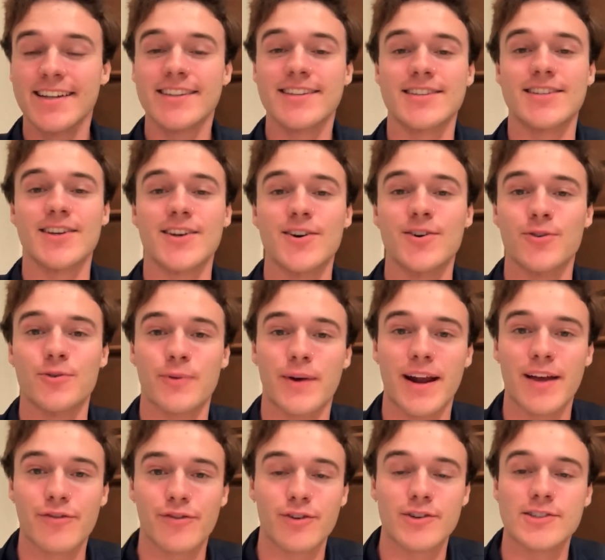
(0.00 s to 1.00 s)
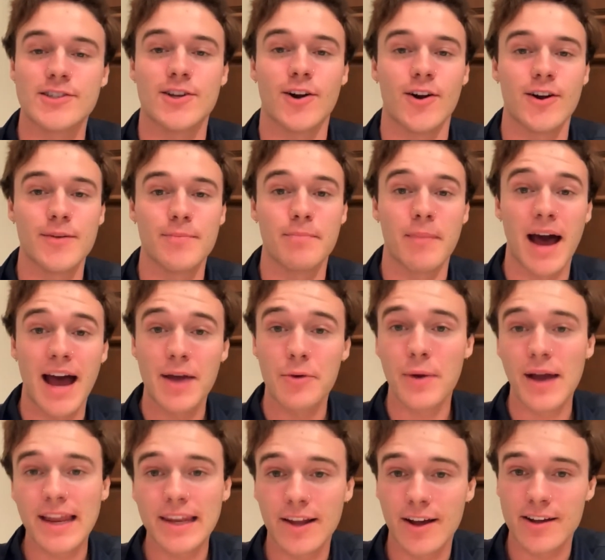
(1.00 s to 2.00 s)
So when I first started my
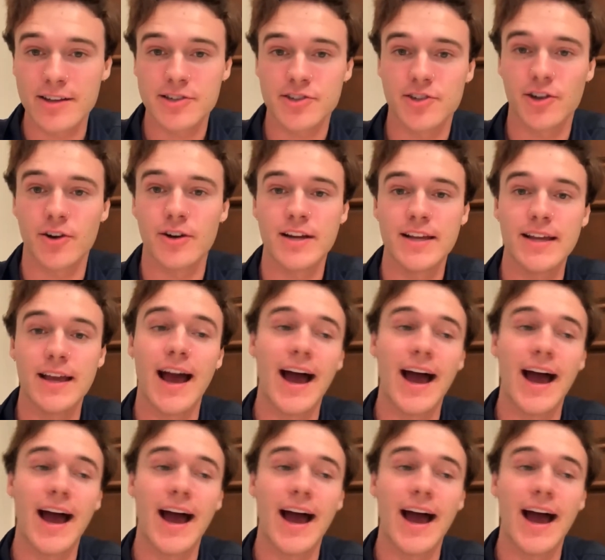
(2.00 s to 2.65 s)
weight loss journey,